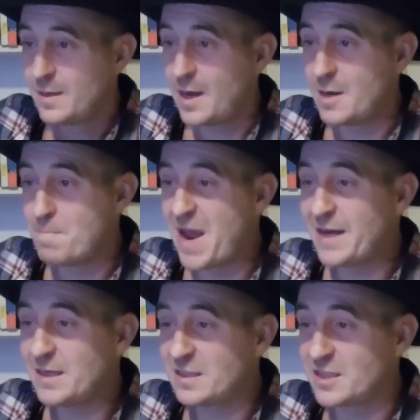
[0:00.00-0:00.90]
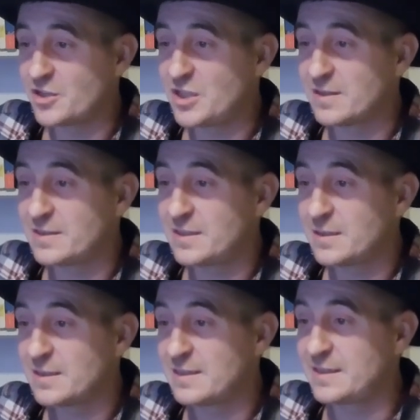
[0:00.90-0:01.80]
An emetic such as
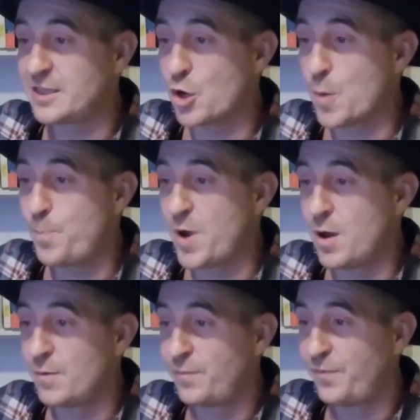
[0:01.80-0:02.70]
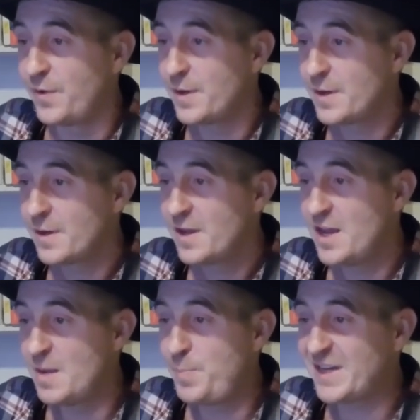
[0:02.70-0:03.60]
syrup of
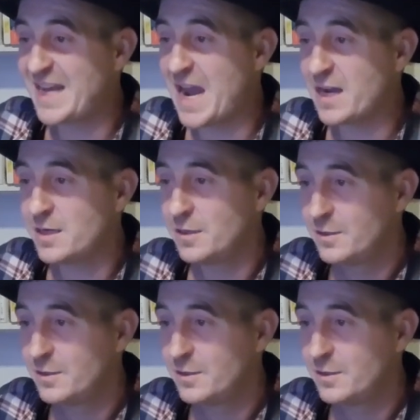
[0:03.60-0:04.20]
ipecac.